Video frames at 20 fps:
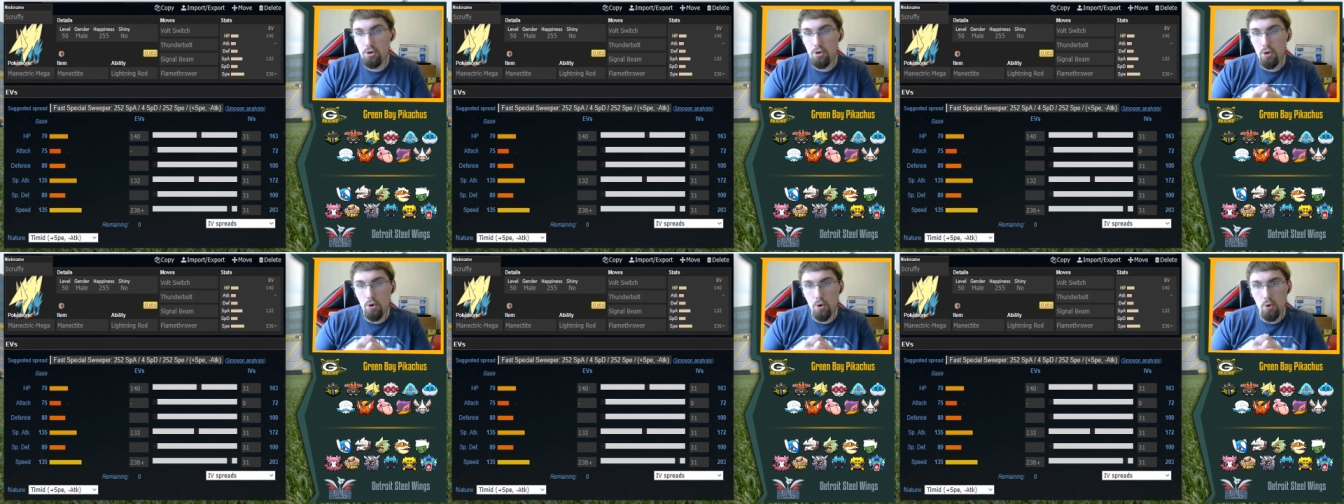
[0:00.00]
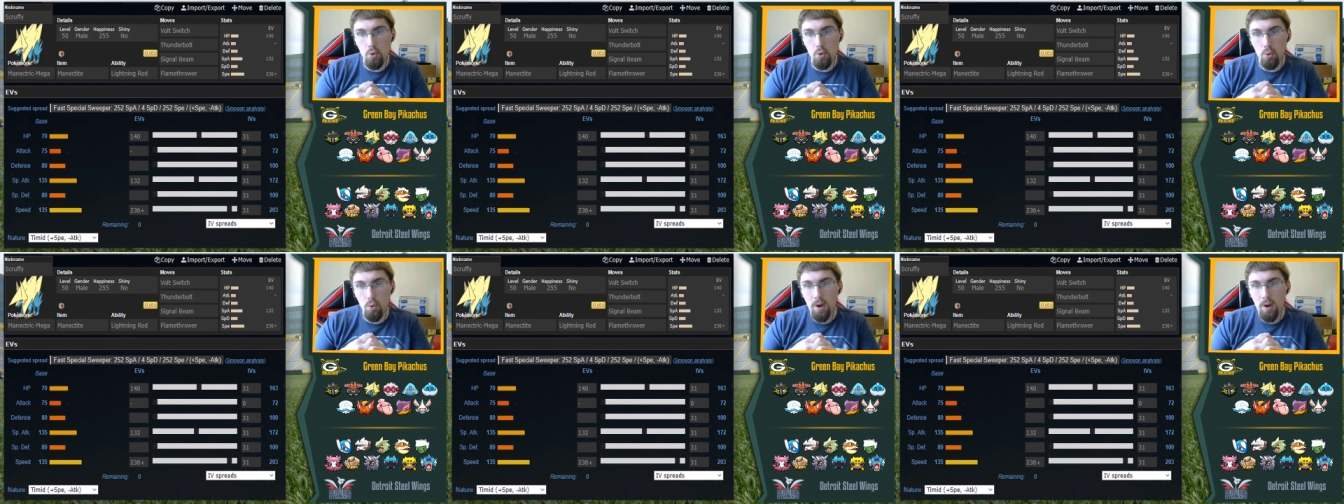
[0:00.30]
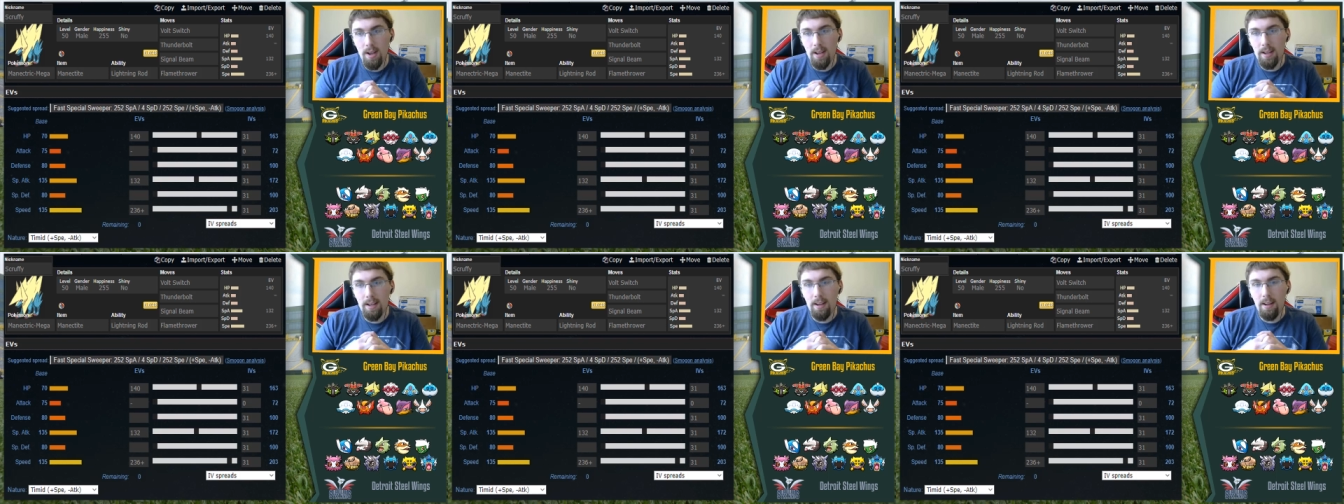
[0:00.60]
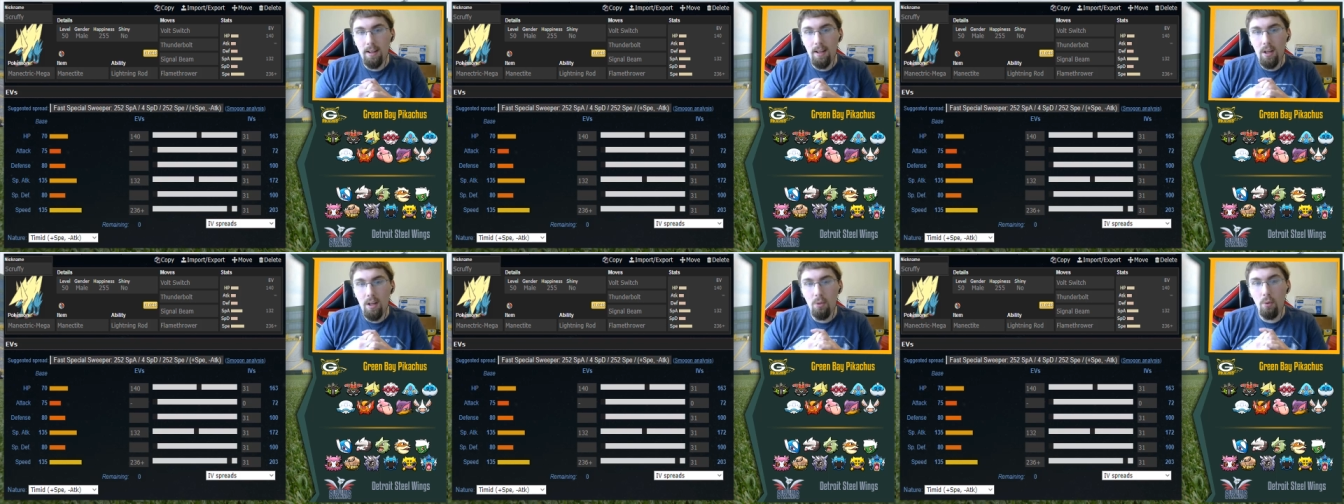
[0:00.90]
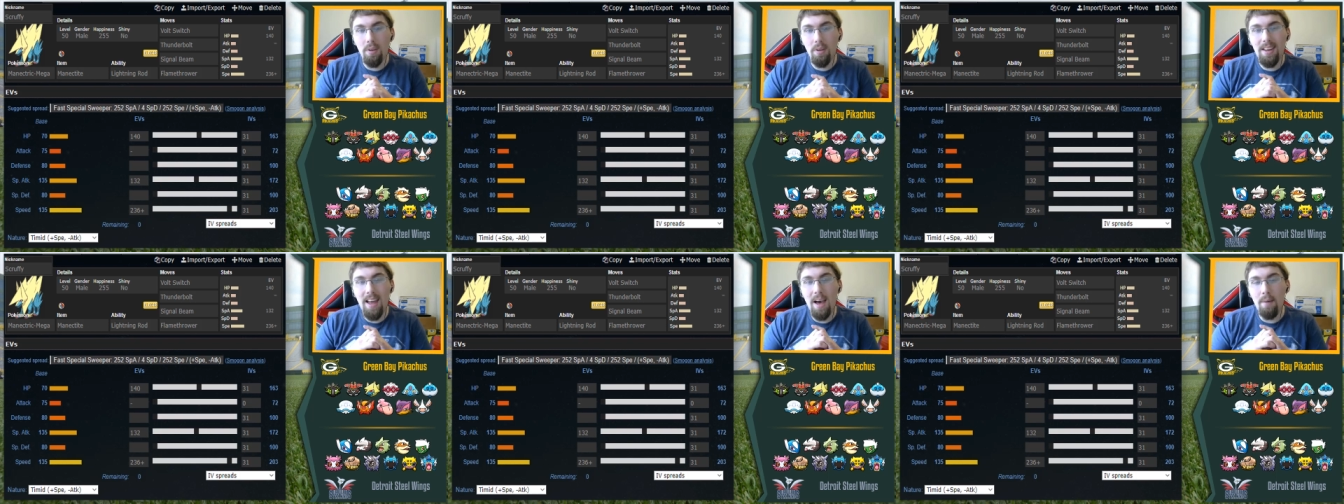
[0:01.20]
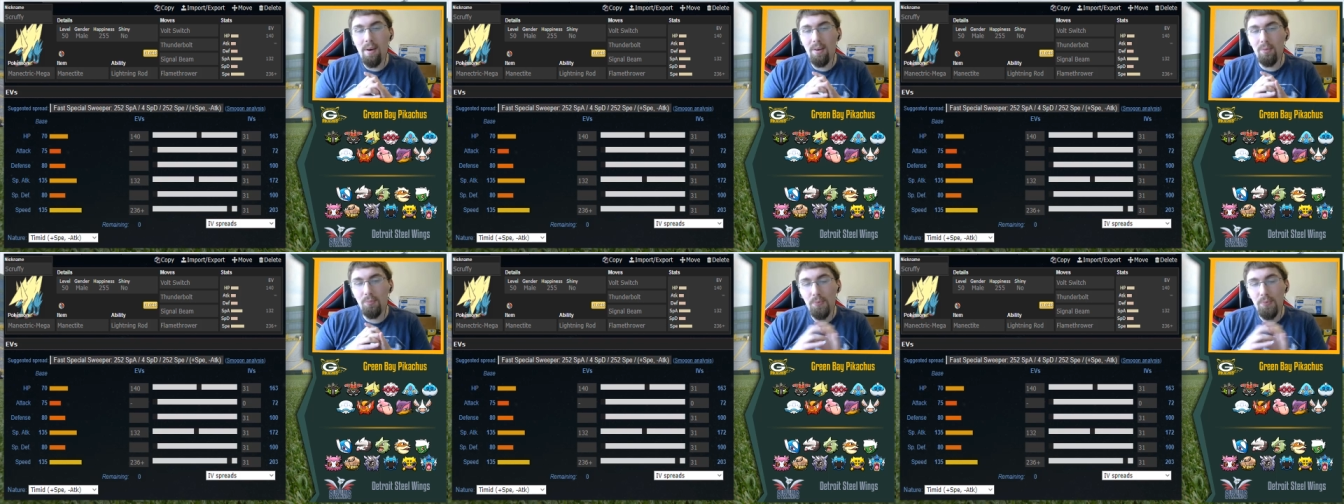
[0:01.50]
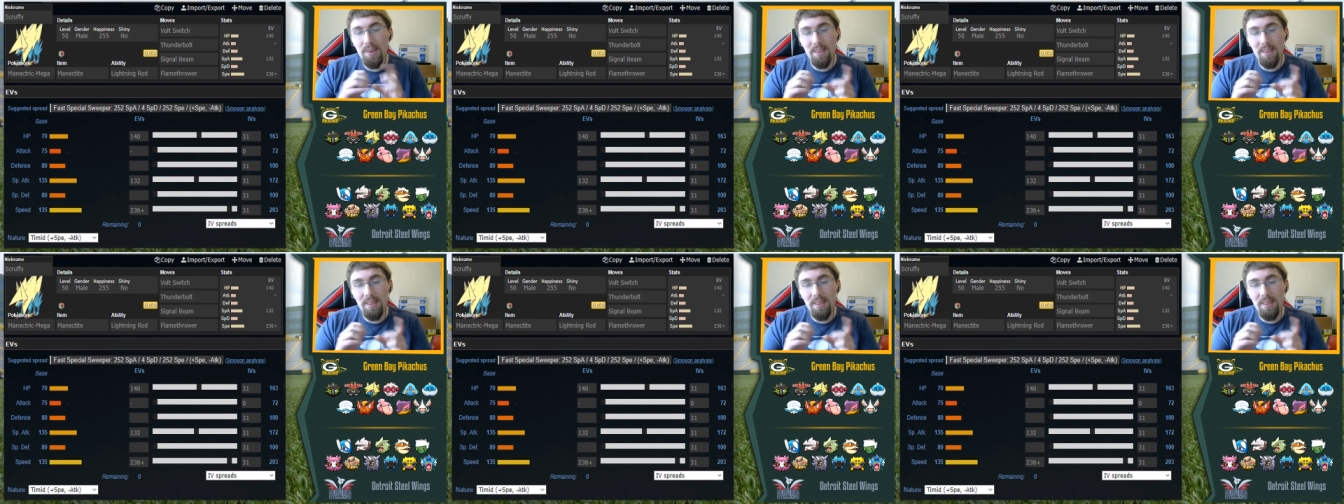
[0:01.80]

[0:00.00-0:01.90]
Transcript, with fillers: So the only time I